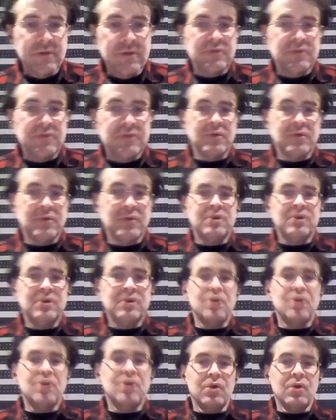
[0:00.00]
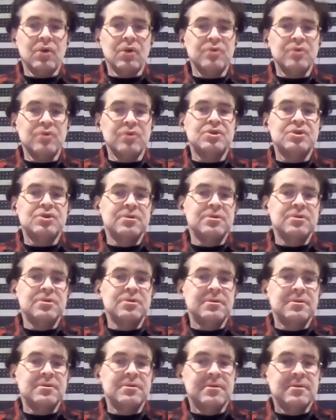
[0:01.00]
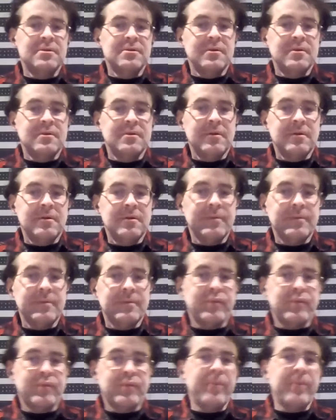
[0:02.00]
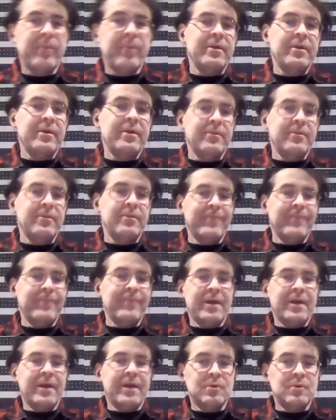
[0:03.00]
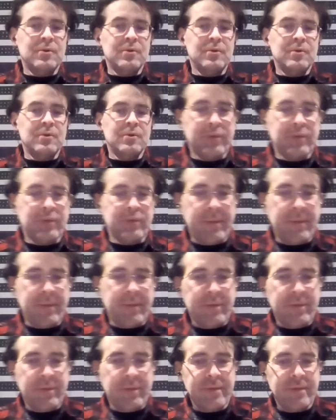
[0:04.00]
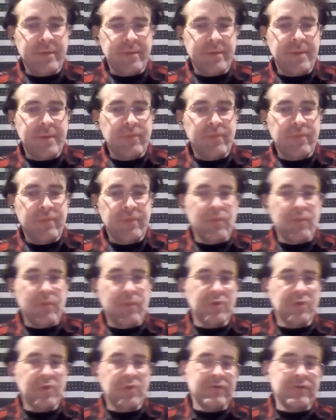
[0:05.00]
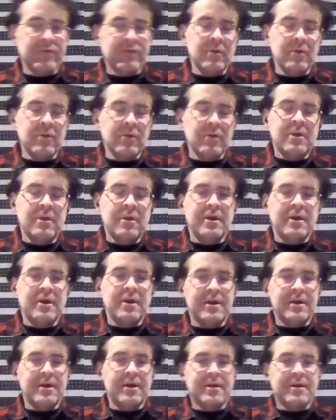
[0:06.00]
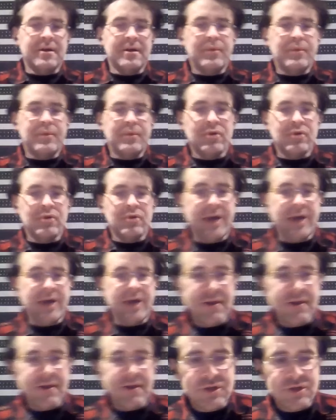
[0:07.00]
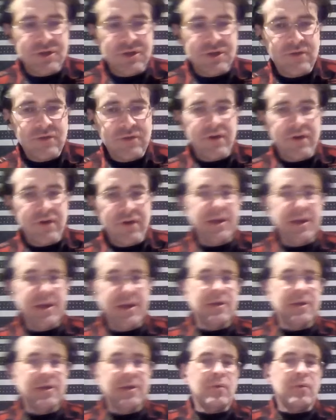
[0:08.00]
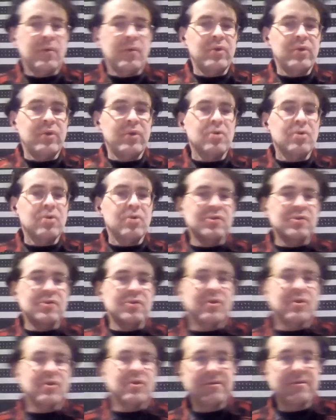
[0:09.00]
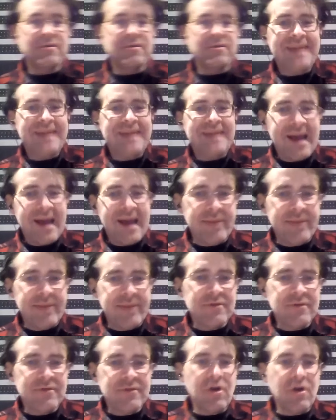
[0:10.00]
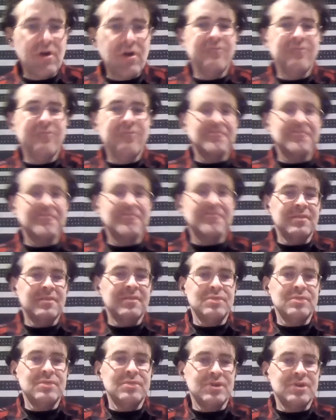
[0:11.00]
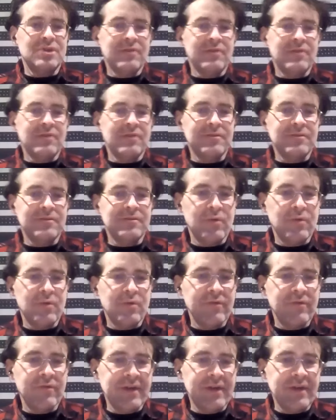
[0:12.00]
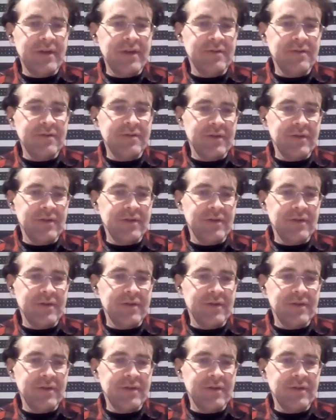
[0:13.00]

to indulge, probably in a manner which will probably make me remorseful, a computer analogy, right? When you close all those tabs, all of a sudden the machine runs more effectively,